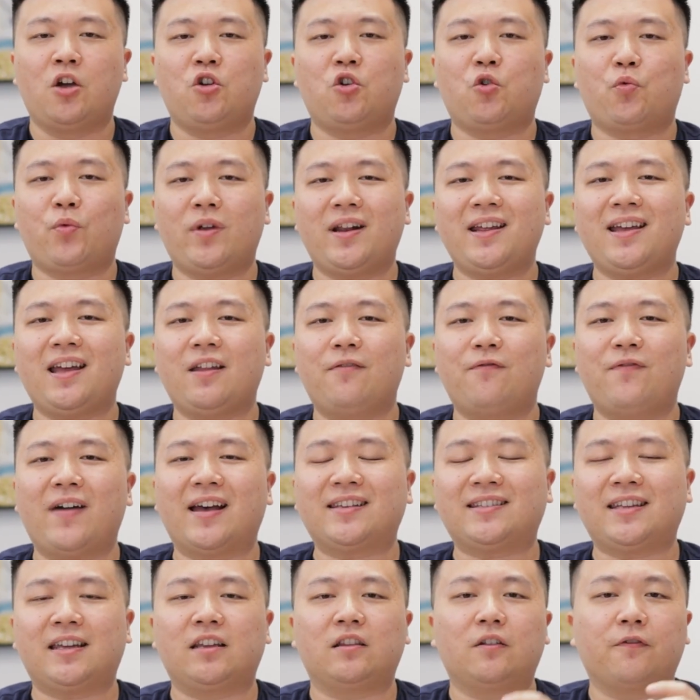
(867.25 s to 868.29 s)
you're really
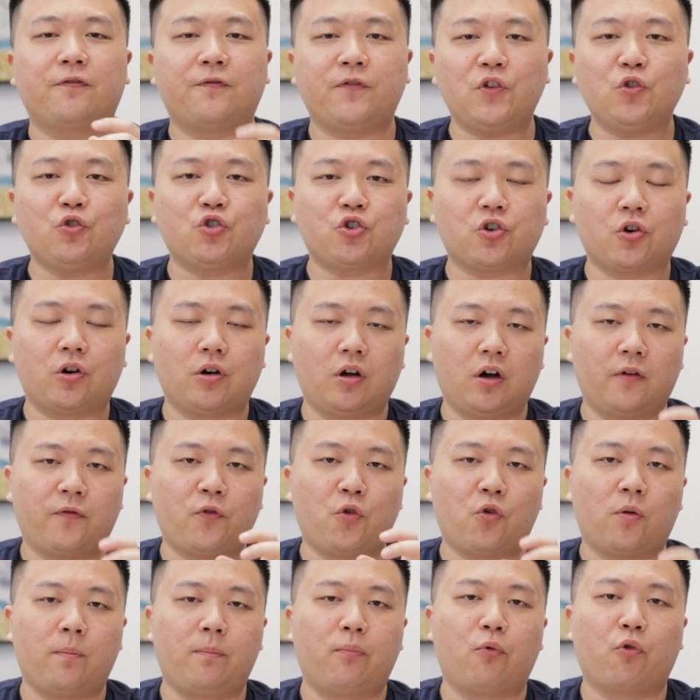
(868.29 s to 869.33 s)
investing in the future of
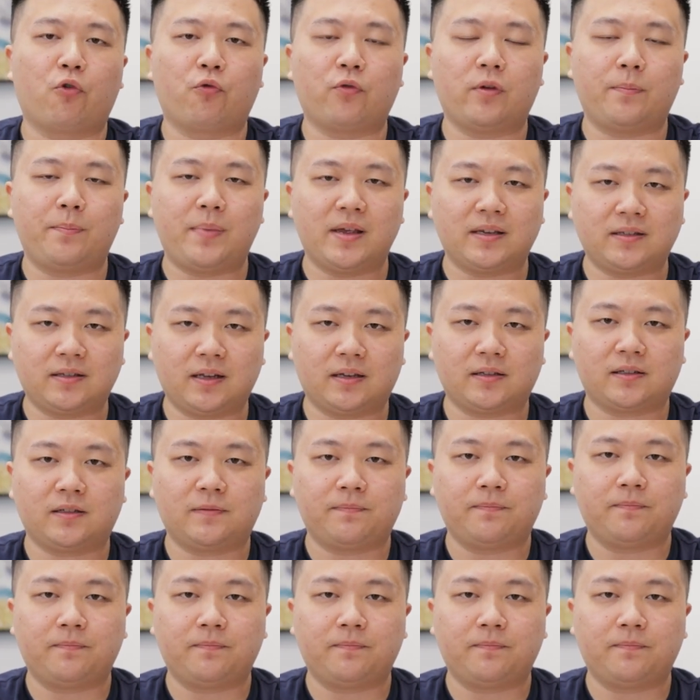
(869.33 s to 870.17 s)
your embroidery business.